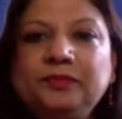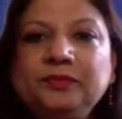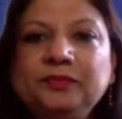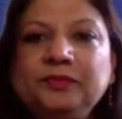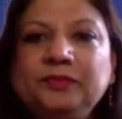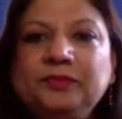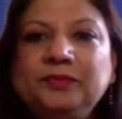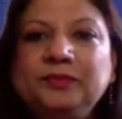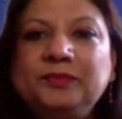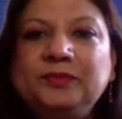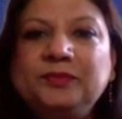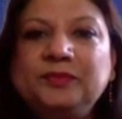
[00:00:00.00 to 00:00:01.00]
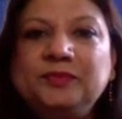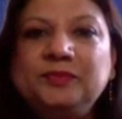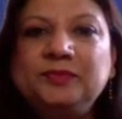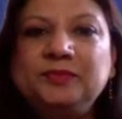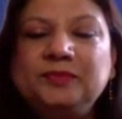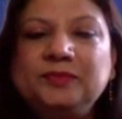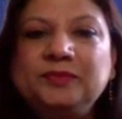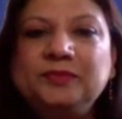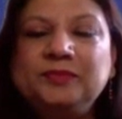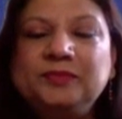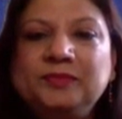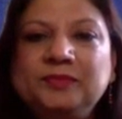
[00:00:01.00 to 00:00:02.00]

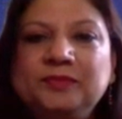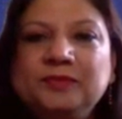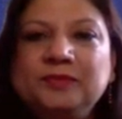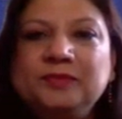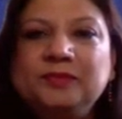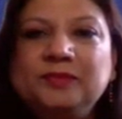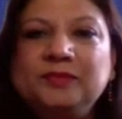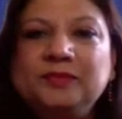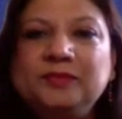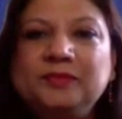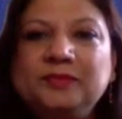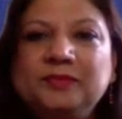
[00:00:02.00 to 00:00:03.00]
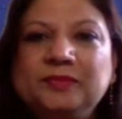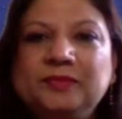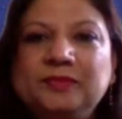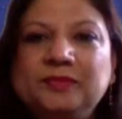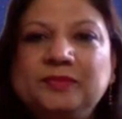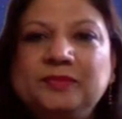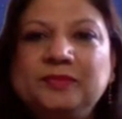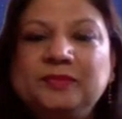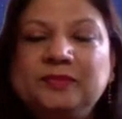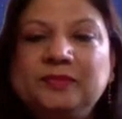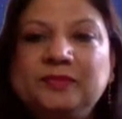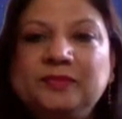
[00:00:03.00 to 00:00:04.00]

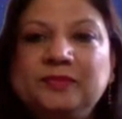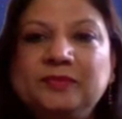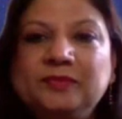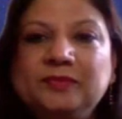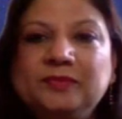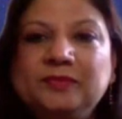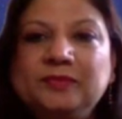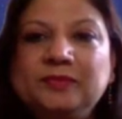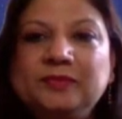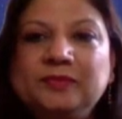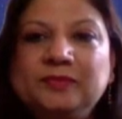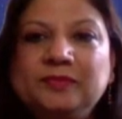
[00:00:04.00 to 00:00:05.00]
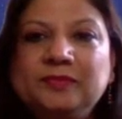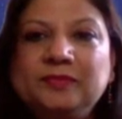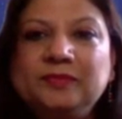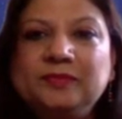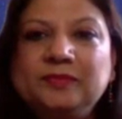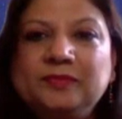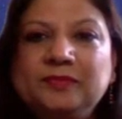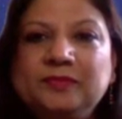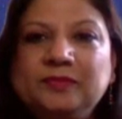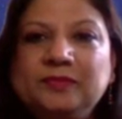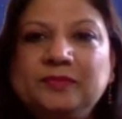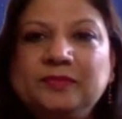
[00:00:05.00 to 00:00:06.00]

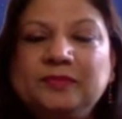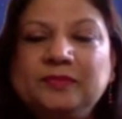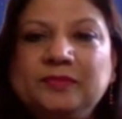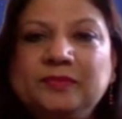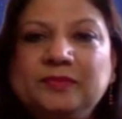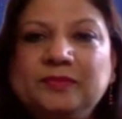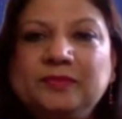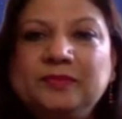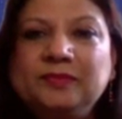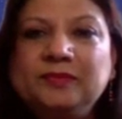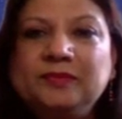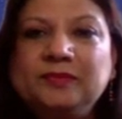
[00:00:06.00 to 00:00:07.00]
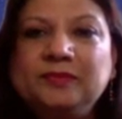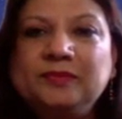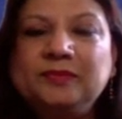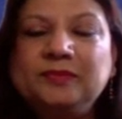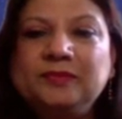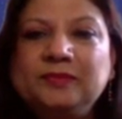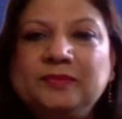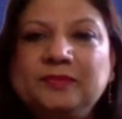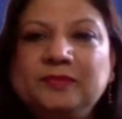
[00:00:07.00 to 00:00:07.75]
(silent)